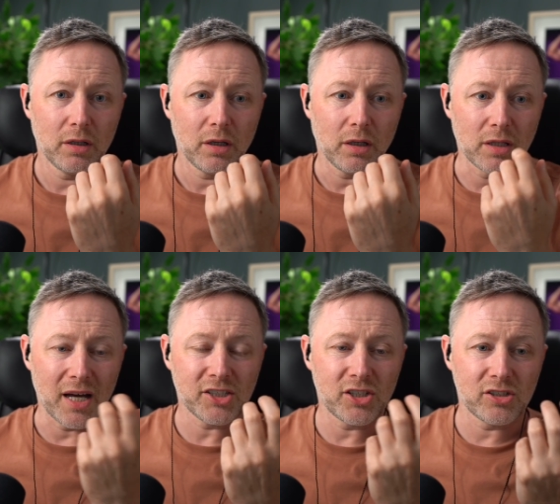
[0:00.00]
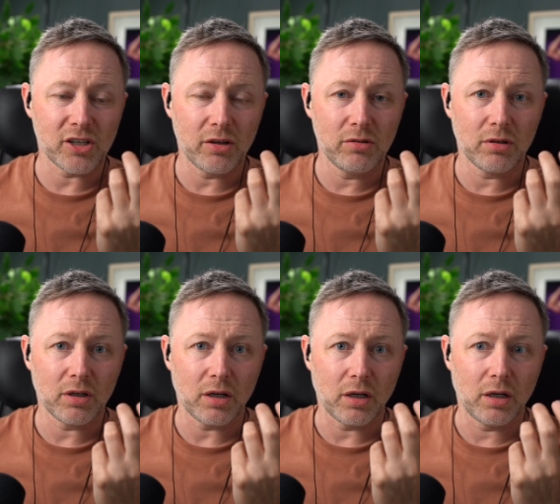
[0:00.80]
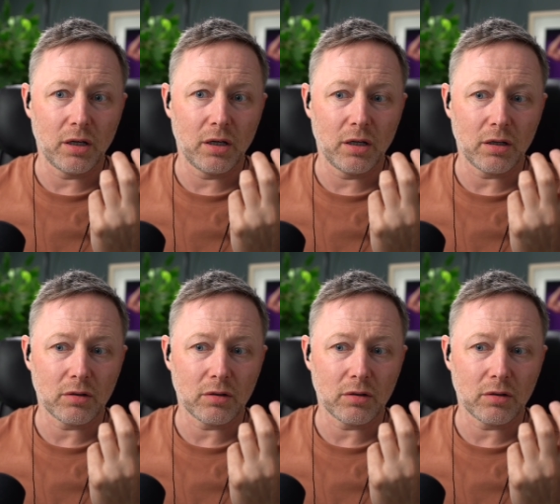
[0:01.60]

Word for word: lashes out uh,